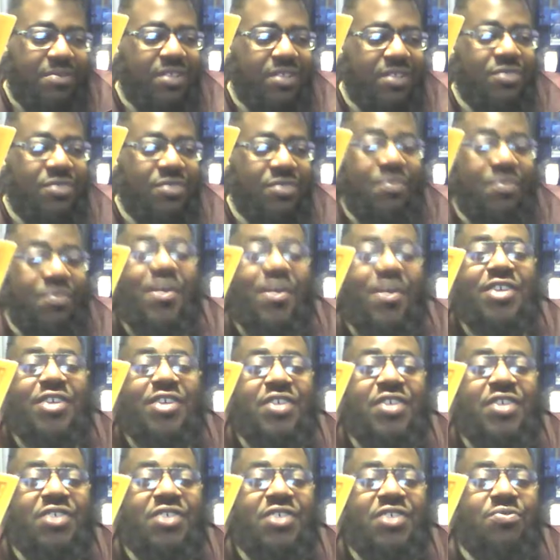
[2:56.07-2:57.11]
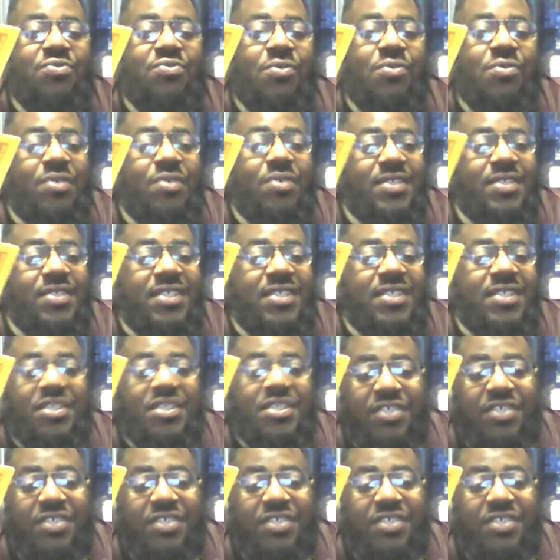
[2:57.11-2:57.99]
the direction that you're going, decisions